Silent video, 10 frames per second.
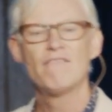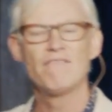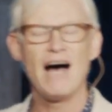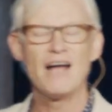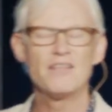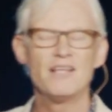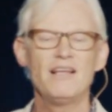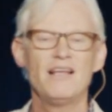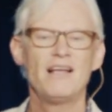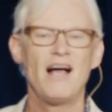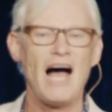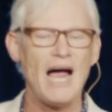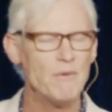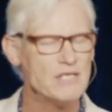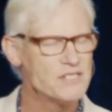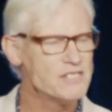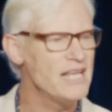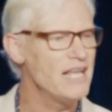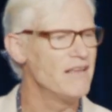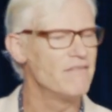Father, I
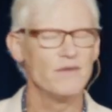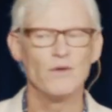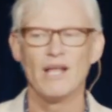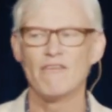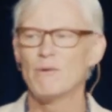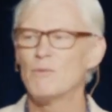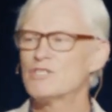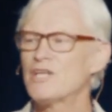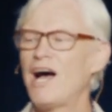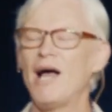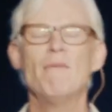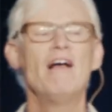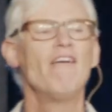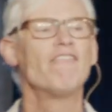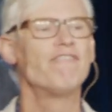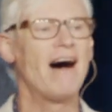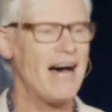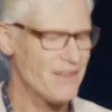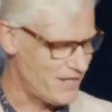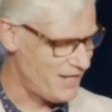receive your love. One more time.
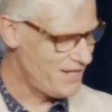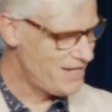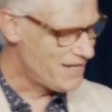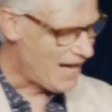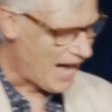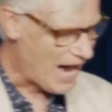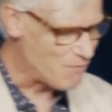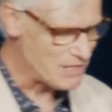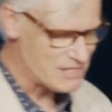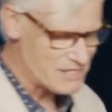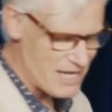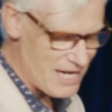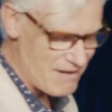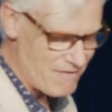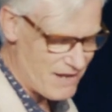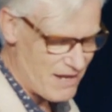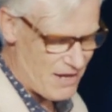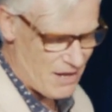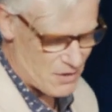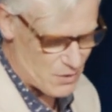Father, I receive
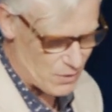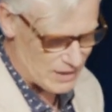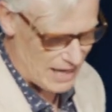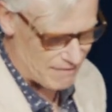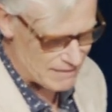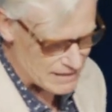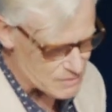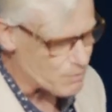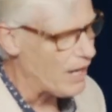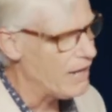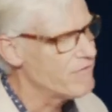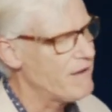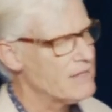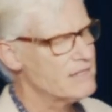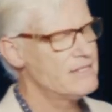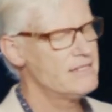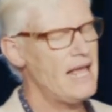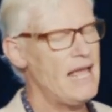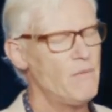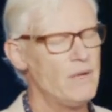your love. Let's pray. Father,
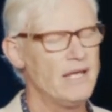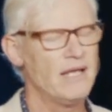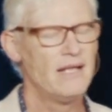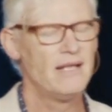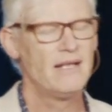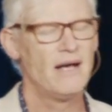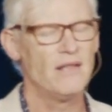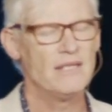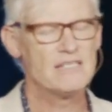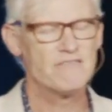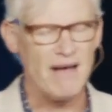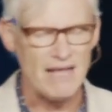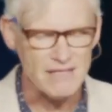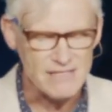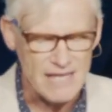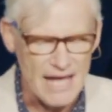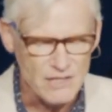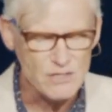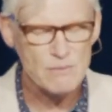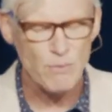today we, on this Father's Day,
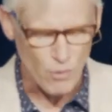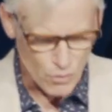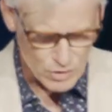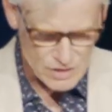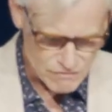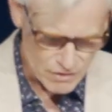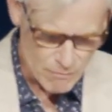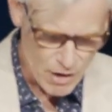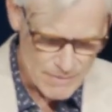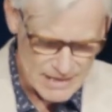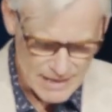just pause for a moment